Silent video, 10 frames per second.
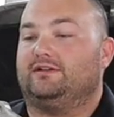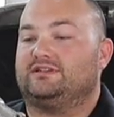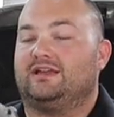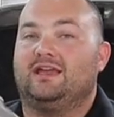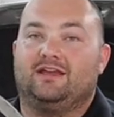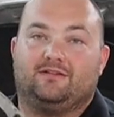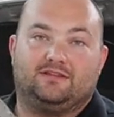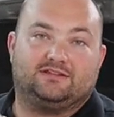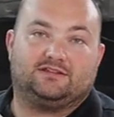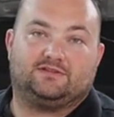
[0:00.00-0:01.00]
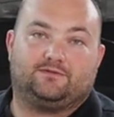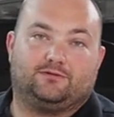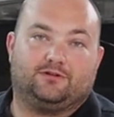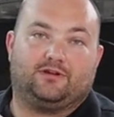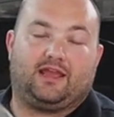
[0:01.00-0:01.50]
housing. This is
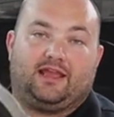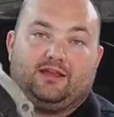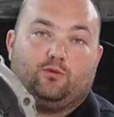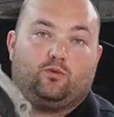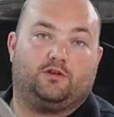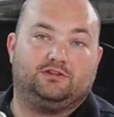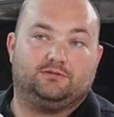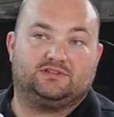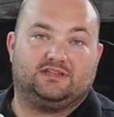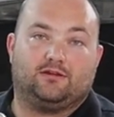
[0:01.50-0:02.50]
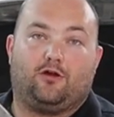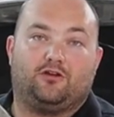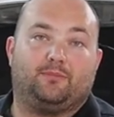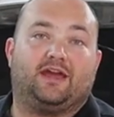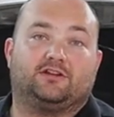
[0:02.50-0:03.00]
for a one U Z
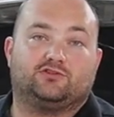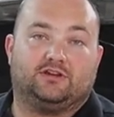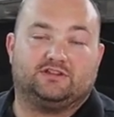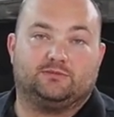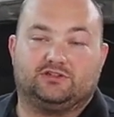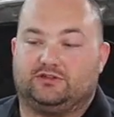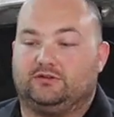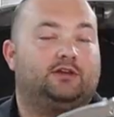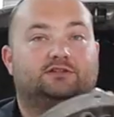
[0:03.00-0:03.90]
automatic transmission.